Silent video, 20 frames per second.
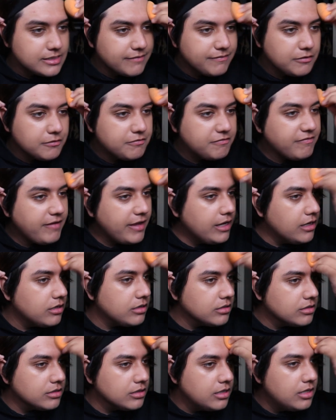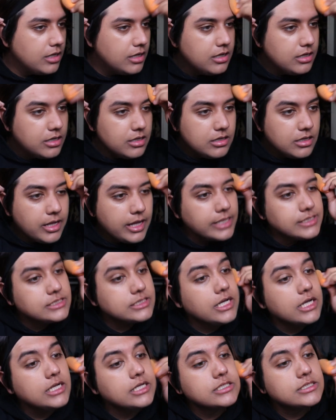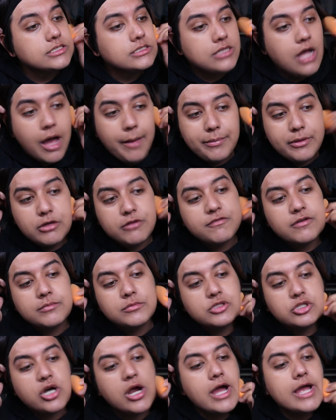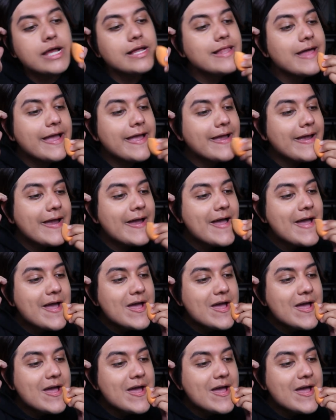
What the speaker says: if you fail, it's gonna stop you from trying, like,